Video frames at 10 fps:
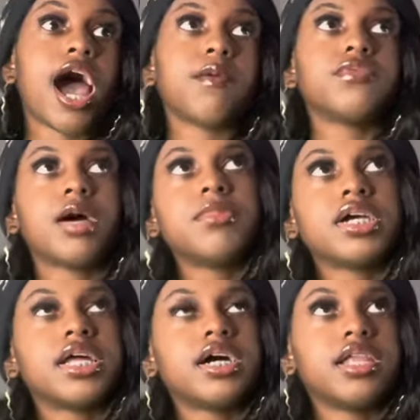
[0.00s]
I'm
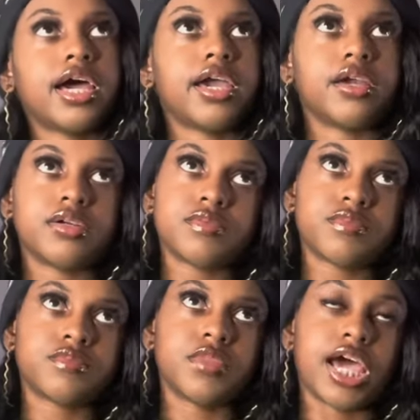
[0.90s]
looking at her like,
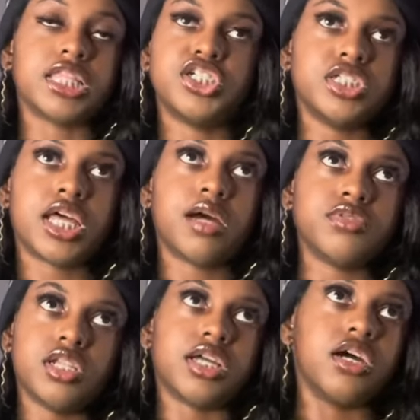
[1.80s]
after she said, I'm
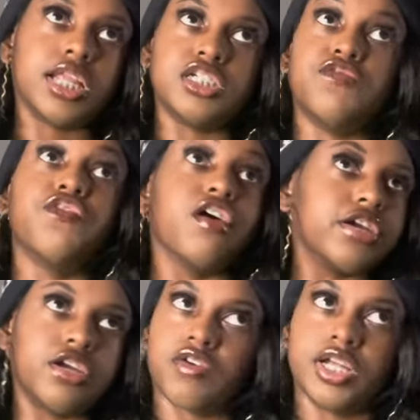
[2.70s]
just looking at her like, she fuck.
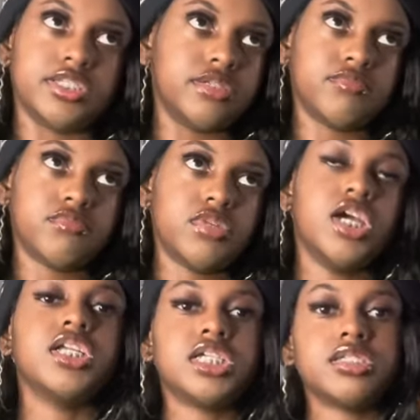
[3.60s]

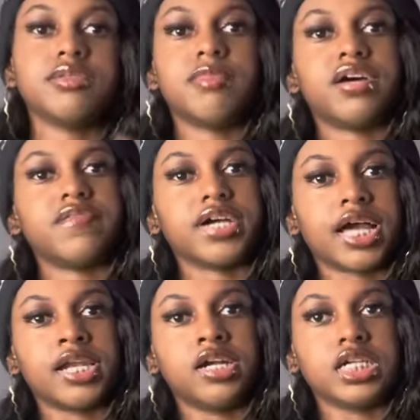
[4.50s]
This motherfucker
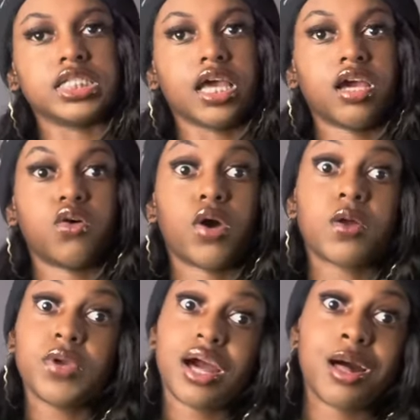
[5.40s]
is like, why
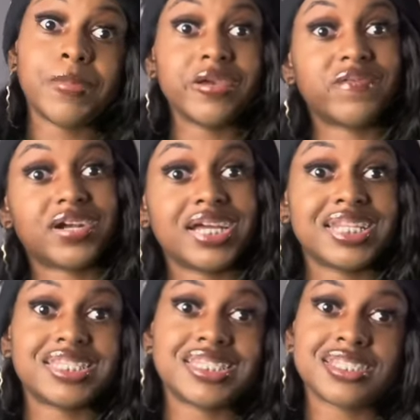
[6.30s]
don't we all be
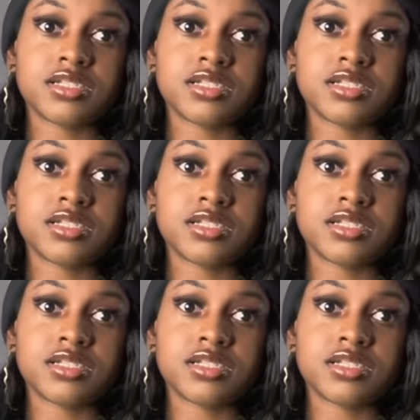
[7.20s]
friends?